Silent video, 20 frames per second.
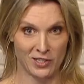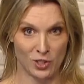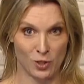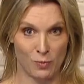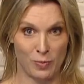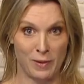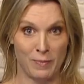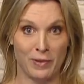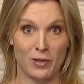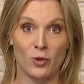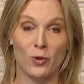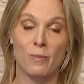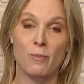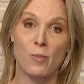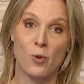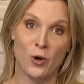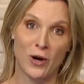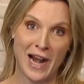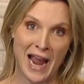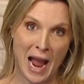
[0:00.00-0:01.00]
so people are
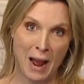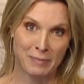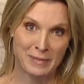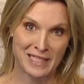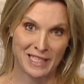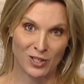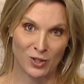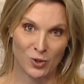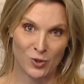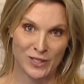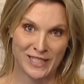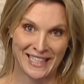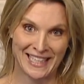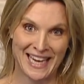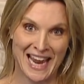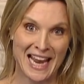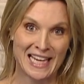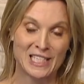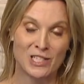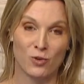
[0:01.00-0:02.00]
more apt to use it
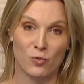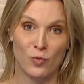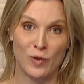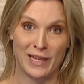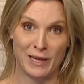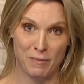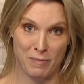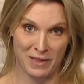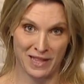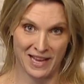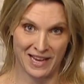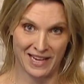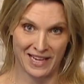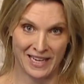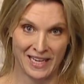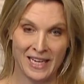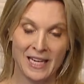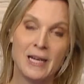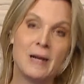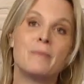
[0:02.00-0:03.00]
and to
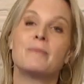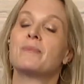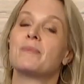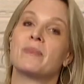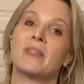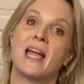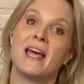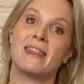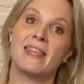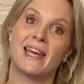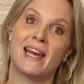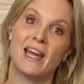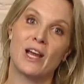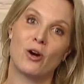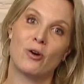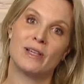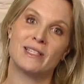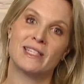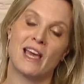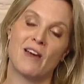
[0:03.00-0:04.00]
reapply. And then I
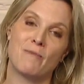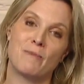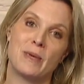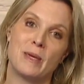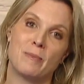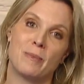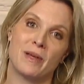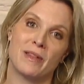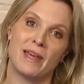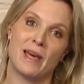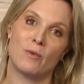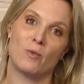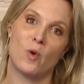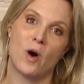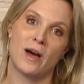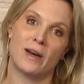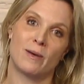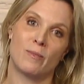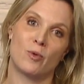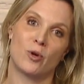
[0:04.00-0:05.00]
always have people that
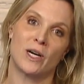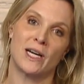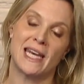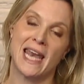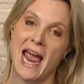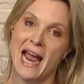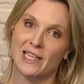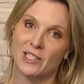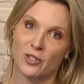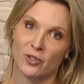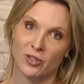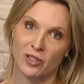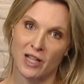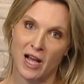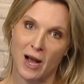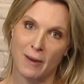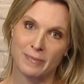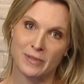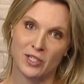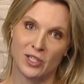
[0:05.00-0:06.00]
want a more natural
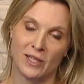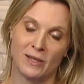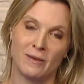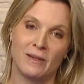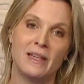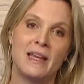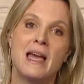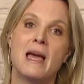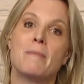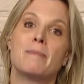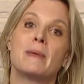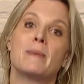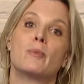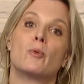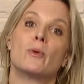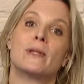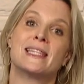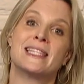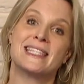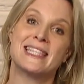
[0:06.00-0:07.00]
option, people
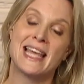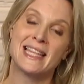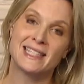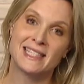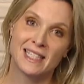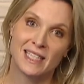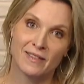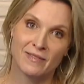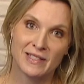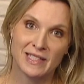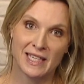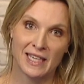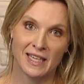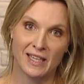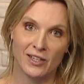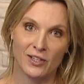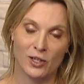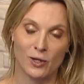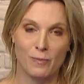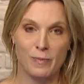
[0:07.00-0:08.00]
with sensitive
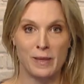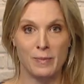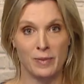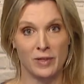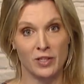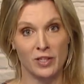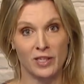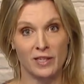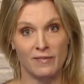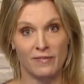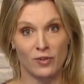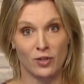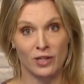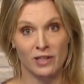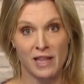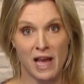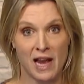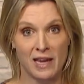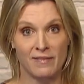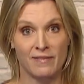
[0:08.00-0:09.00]
skin or people looking for a
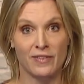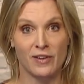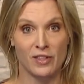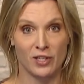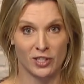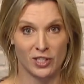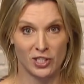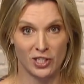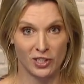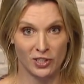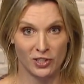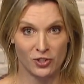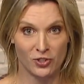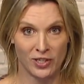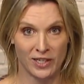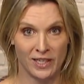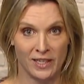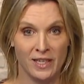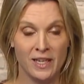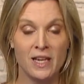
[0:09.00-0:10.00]
line for their
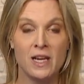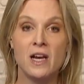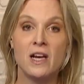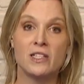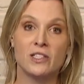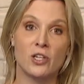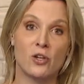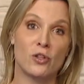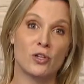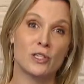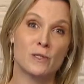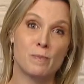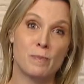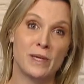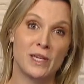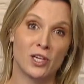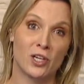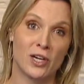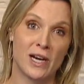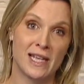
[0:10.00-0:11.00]
children. So there's
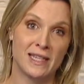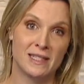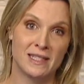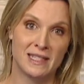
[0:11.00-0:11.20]
Pure and